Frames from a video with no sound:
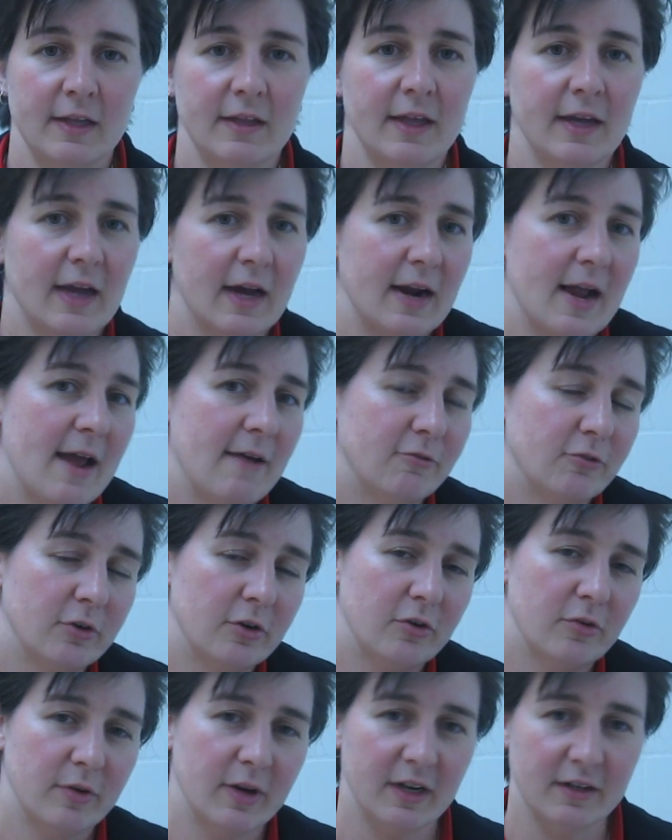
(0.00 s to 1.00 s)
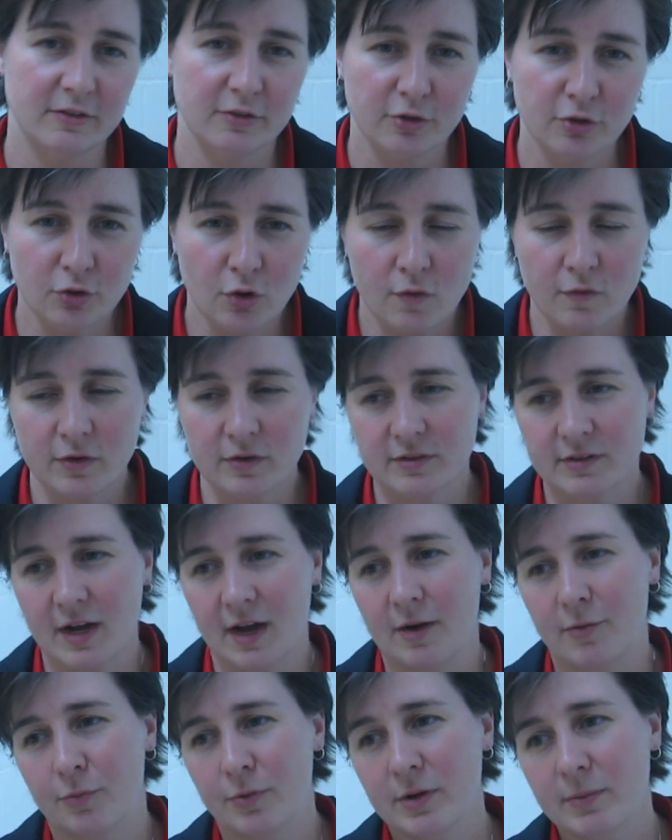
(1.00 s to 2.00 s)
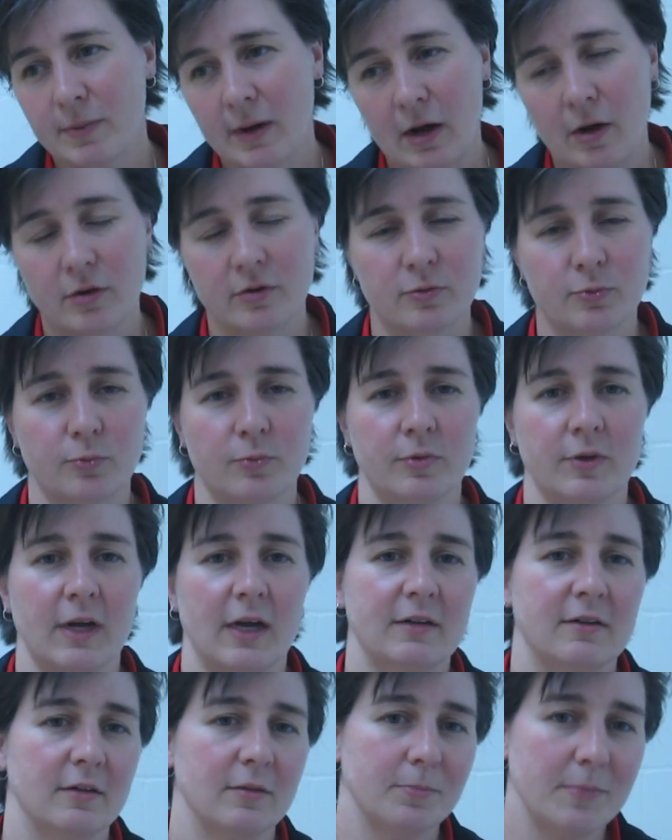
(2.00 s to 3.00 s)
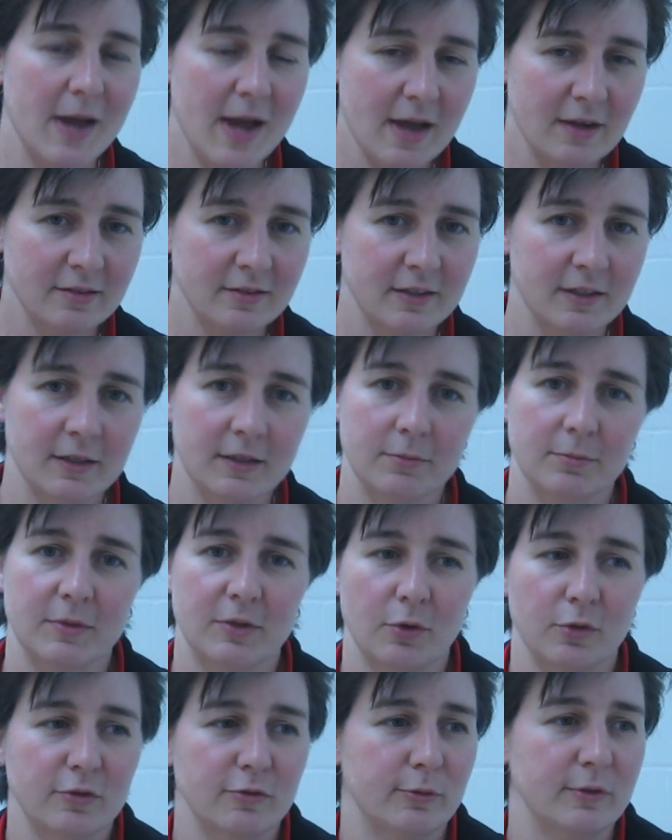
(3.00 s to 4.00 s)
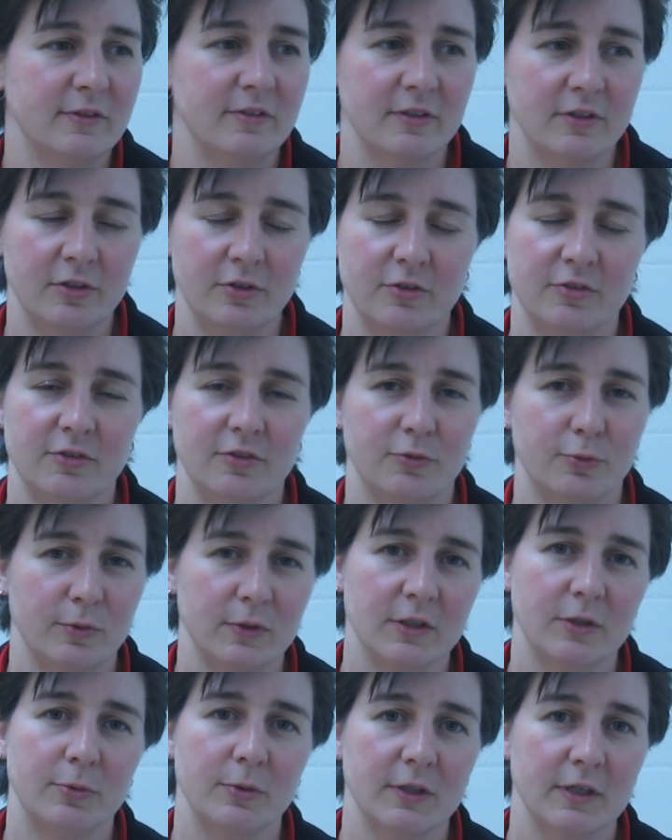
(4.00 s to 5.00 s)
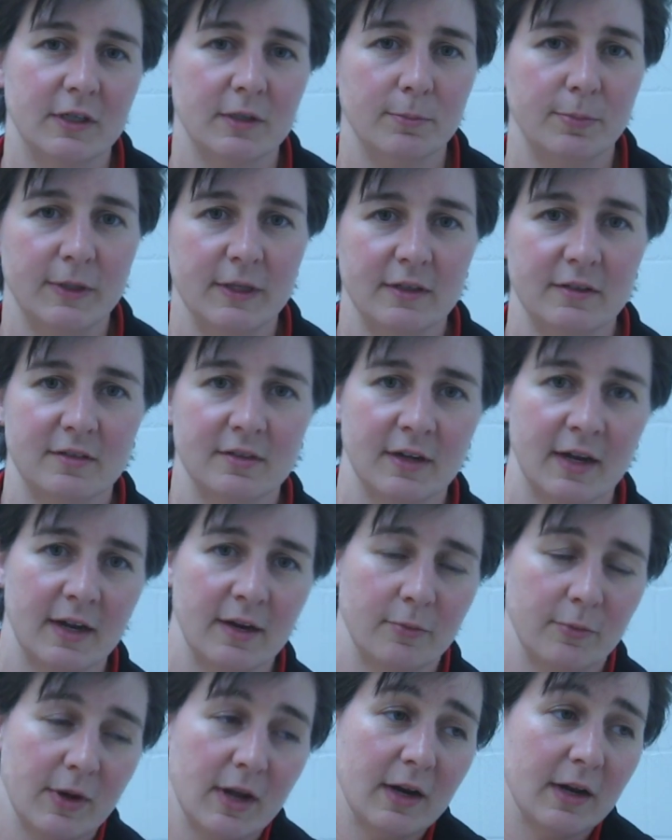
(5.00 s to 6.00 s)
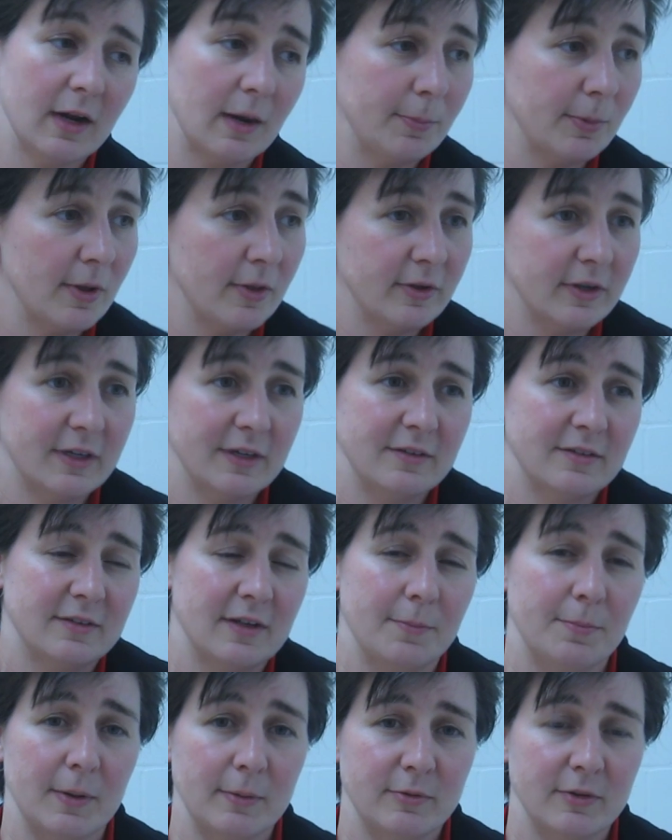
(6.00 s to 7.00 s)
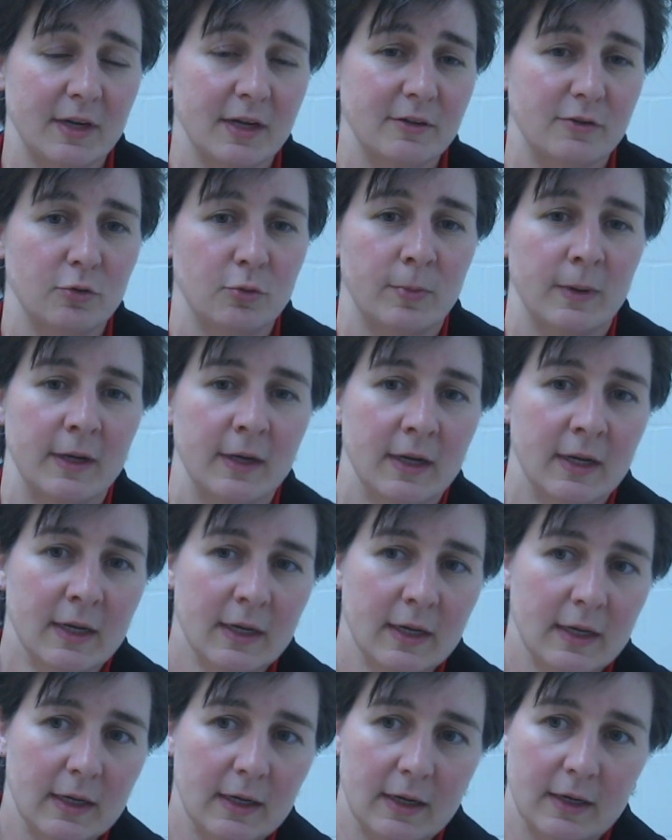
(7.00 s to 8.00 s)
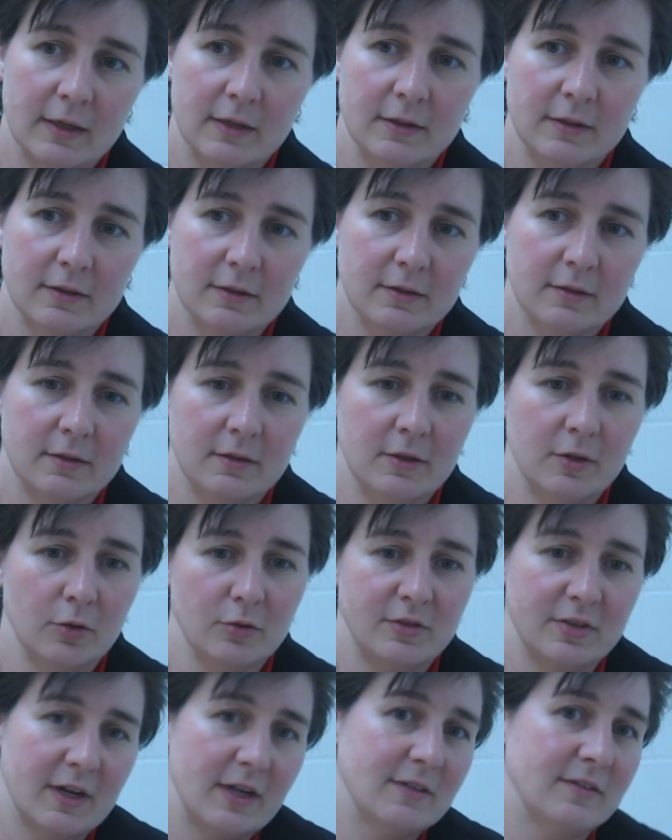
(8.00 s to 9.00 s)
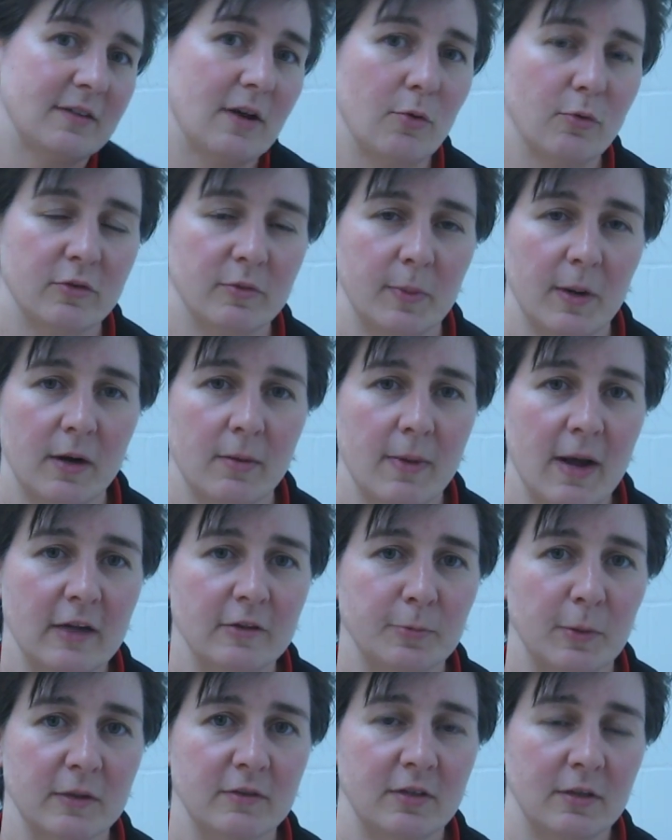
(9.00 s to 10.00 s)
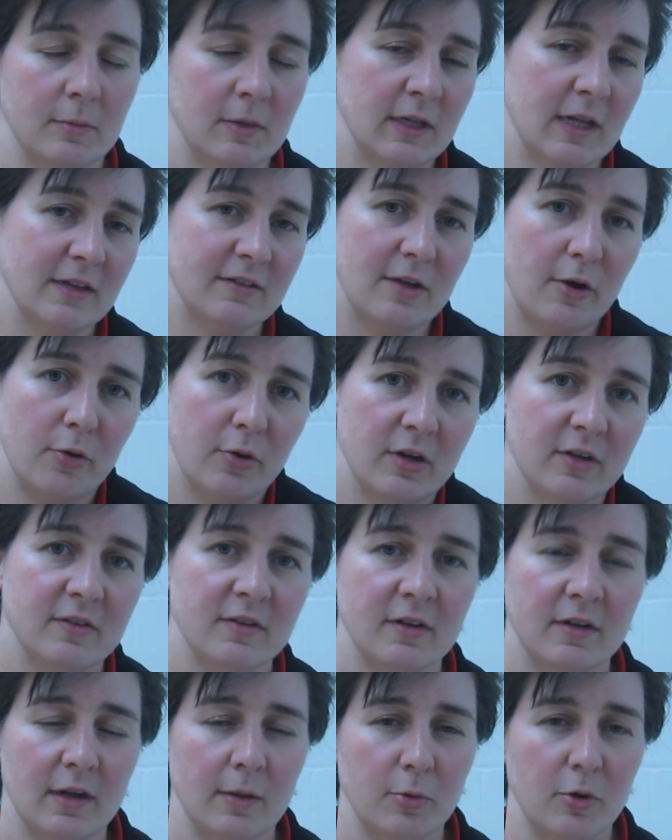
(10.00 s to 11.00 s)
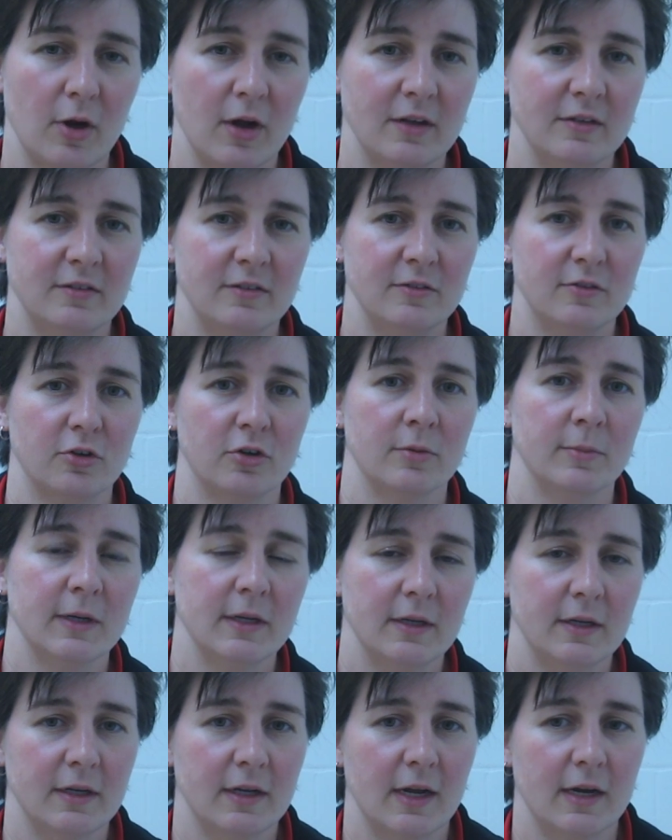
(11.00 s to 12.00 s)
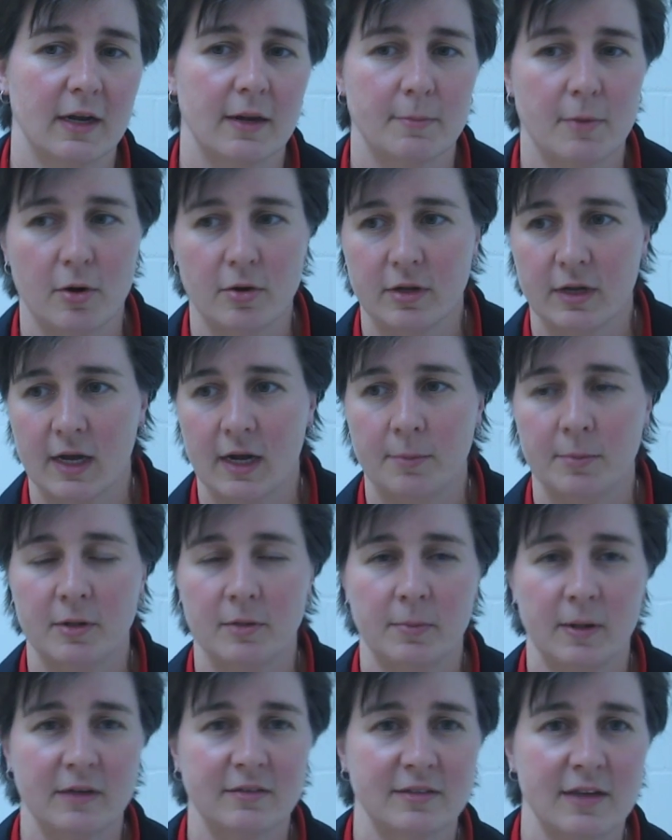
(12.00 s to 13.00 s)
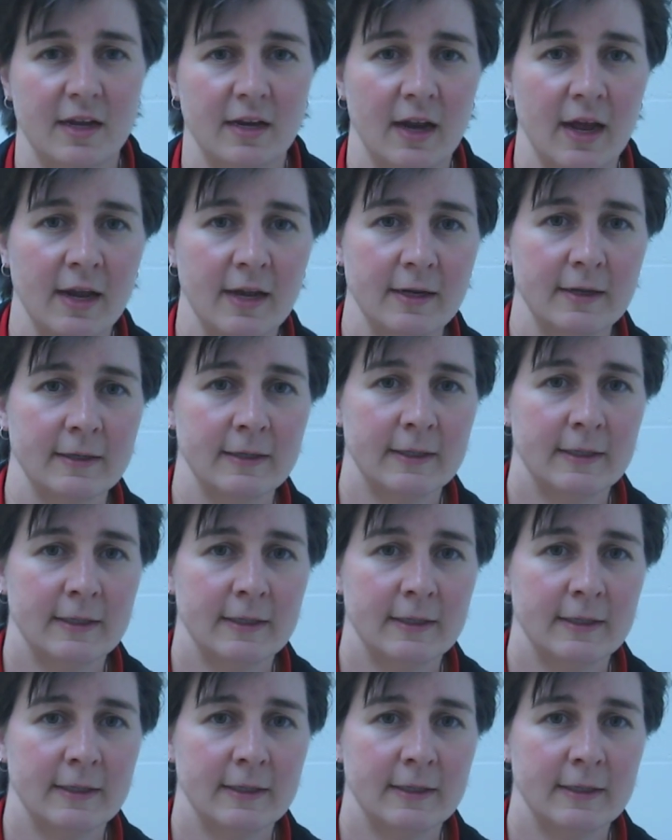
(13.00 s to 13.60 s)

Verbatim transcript: They got after it, created turnovers, got rebounds, got to the basket. And those three seniors just really, really competed tonight. And we had a couple other kids step up tonight too, but uh, you know, tonight's stout was a better basketball team, and that's how it is in the WIAC tournament. You got to come out, you got to be the best that night.